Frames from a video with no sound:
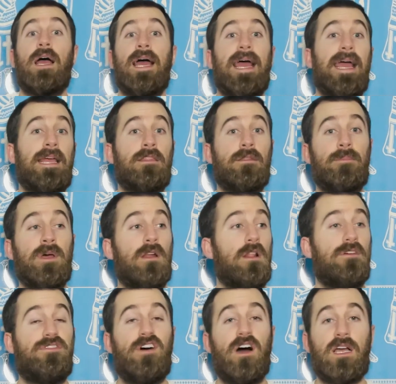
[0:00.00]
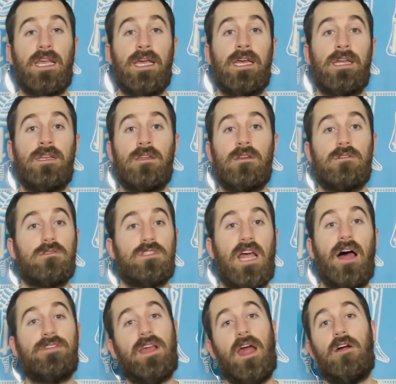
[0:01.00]
in the middle of fucking
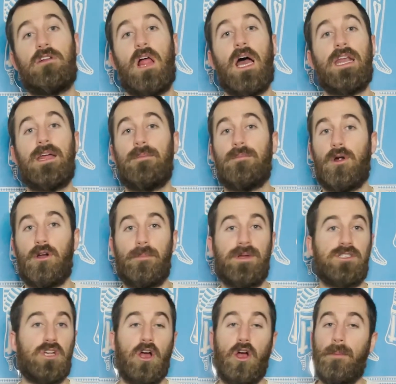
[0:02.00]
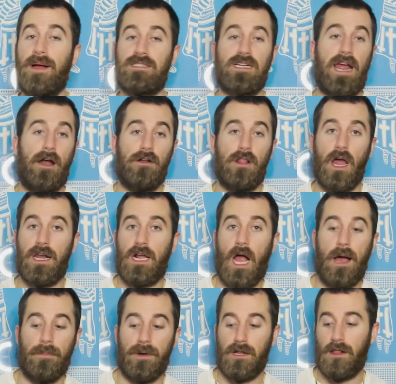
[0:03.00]
South Carolina and Myrtle Beach. I'll go back to Carolina
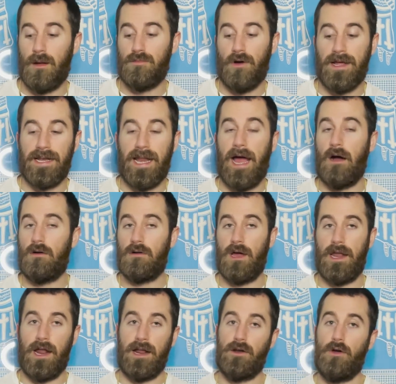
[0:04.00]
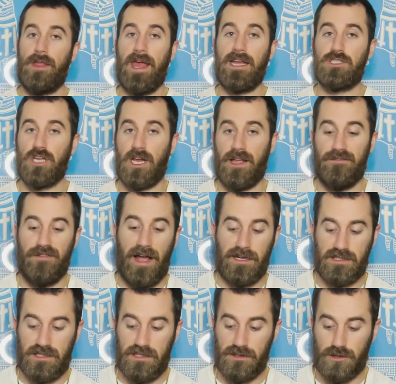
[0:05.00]
Comedy Club right now, and I know they ain't checking
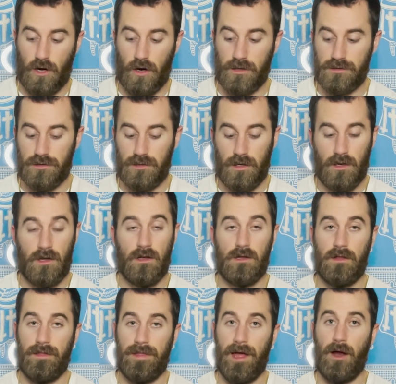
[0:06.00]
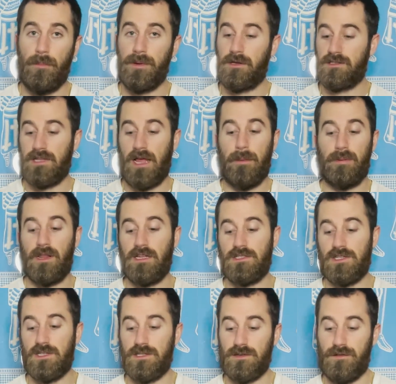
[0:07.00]
vaccines cards there because that place
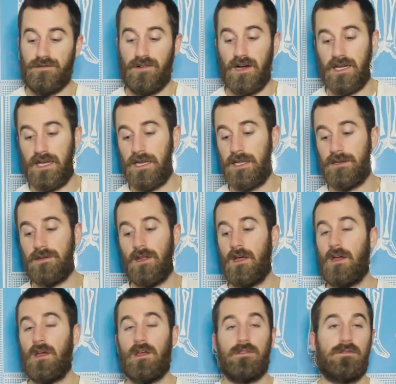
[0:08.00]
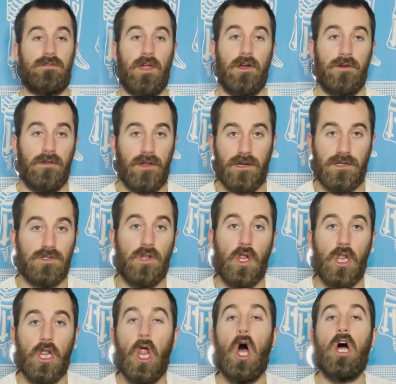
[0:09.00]
is it is a
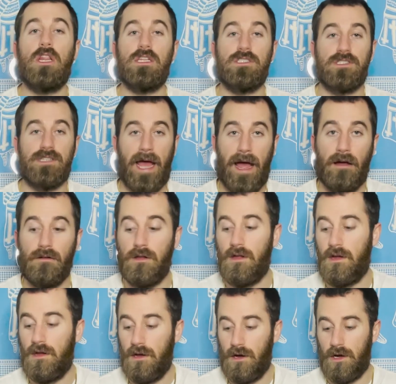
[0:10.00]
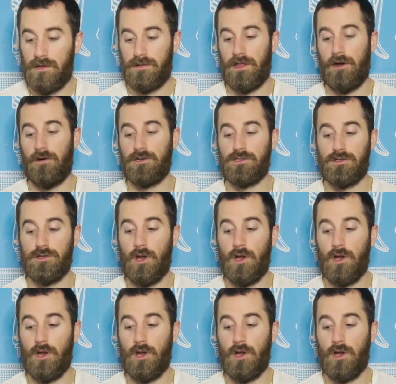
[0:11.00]
lawless town. Nobody's